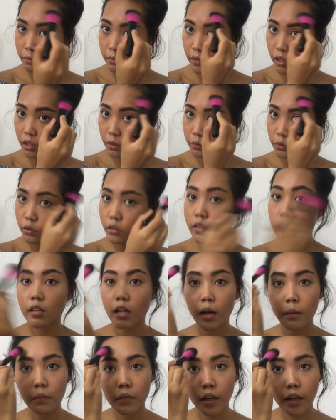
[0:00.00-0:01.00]
I'll put
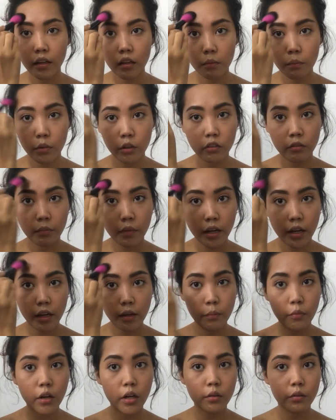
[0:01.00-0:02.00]
some like above my
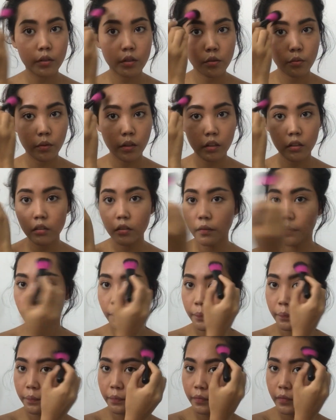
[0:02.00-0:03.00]
eyebrow as well,
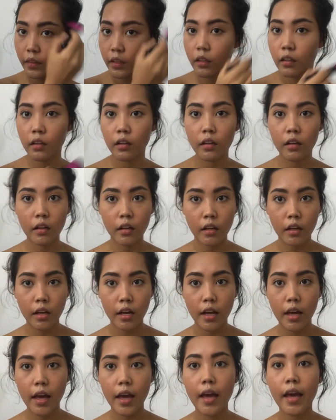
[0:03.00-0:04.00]

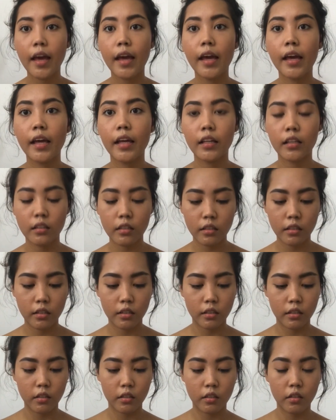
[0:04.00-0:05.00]
and
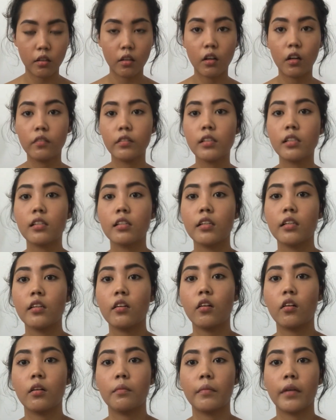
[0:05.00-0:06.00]
obviously
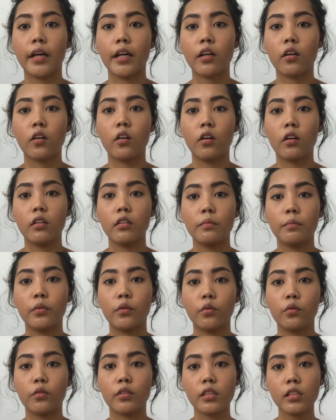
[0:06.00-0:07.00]
on my
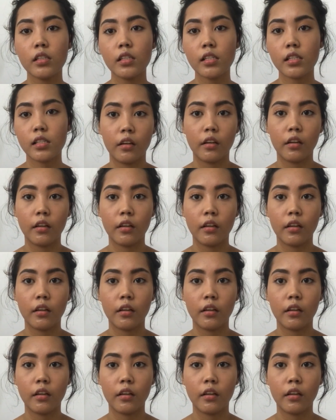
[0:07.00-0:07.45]
collarbones.